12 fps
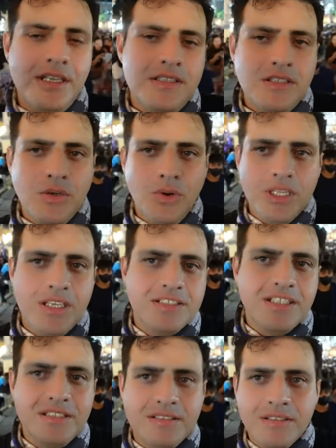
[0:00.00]
You know what? I
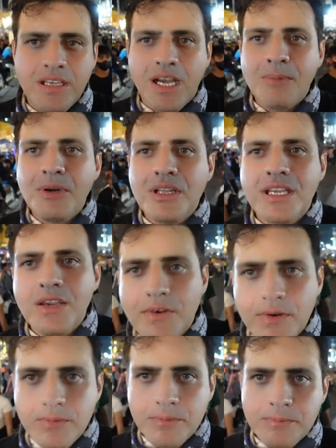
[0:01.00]
said, I'm going to give
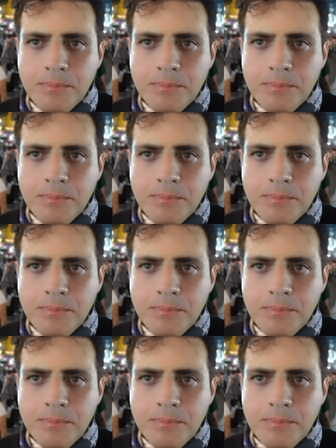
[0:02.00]
it